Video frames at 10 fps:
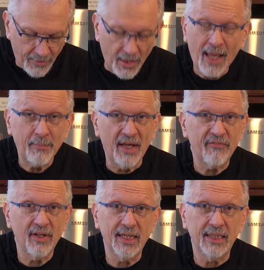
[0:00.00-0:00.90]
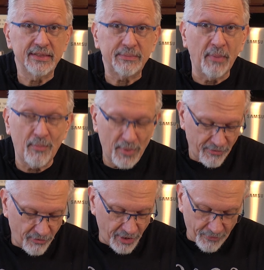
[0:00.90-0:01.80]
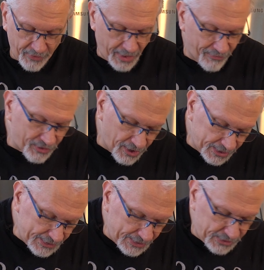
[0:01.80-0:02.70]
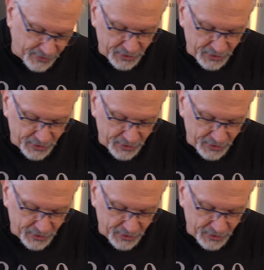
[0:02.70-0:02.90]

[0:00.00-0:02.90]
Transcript: I'm definitely going to smell more fragrant after this, that's for